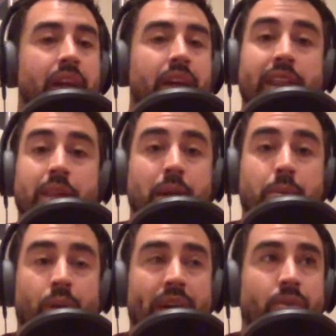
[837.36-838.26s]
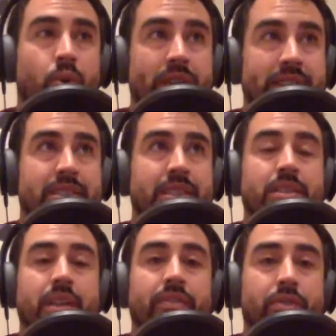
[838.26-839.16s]
And then maybe we have quizzes and
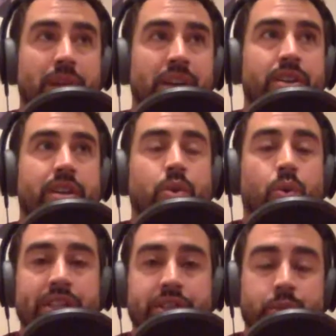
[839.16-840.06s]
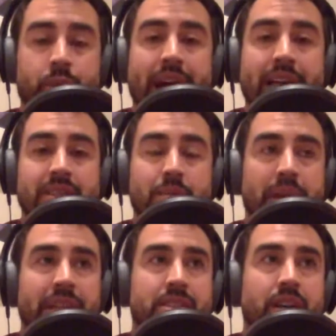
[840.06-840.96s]
information and questions we ask them
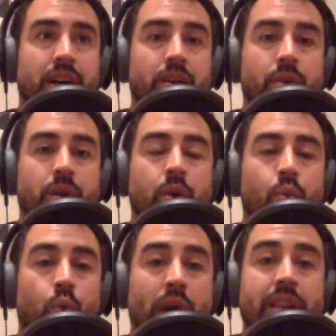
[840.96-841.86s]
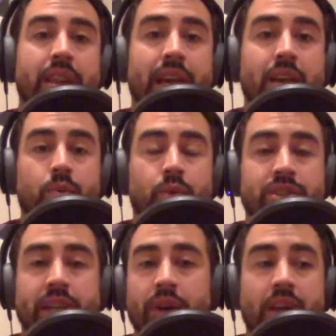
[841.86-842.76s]
based on when we
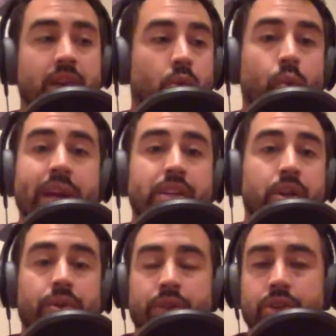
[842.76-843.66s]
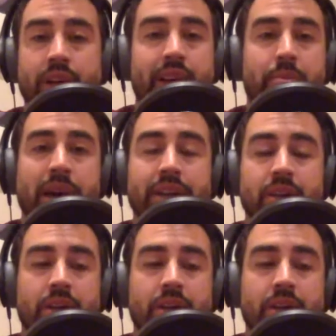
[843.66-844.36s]
say, okay, you have a week to go through the training manual.